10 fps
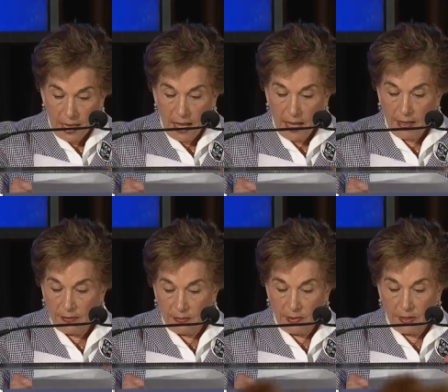
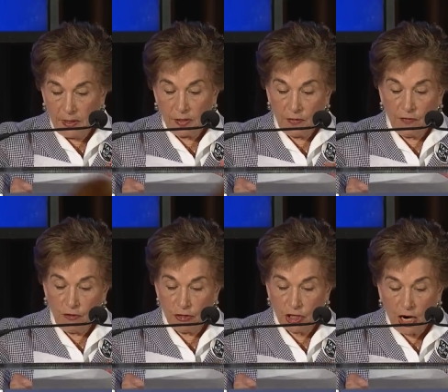um,
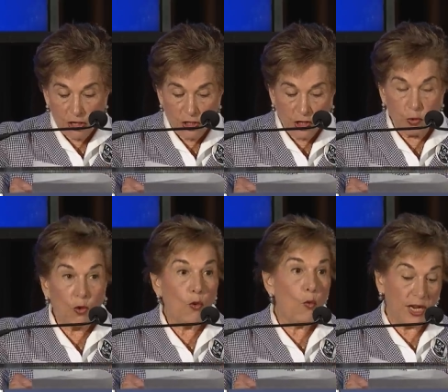deferred charges
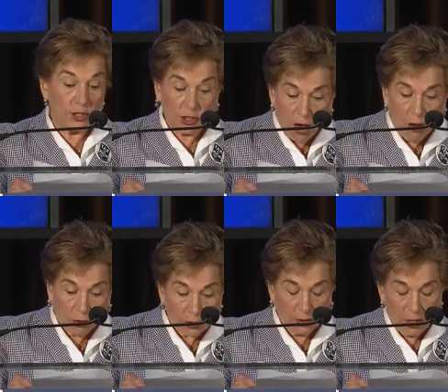when sold.
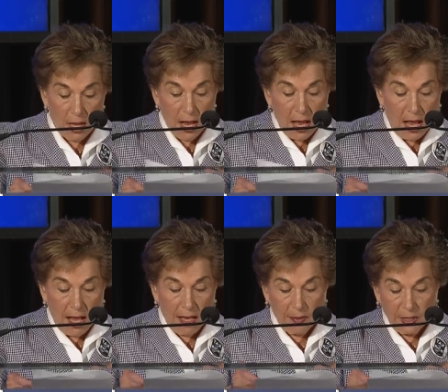
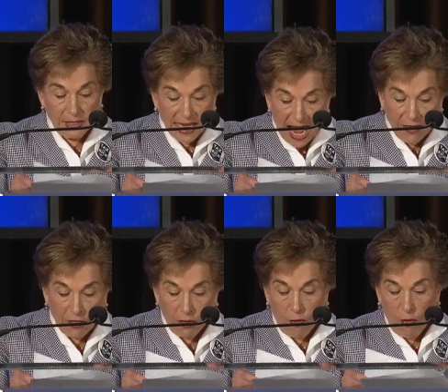Um, death
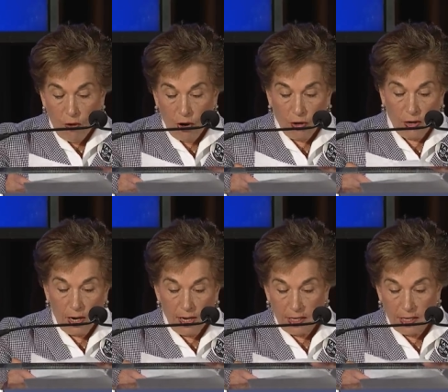or uh,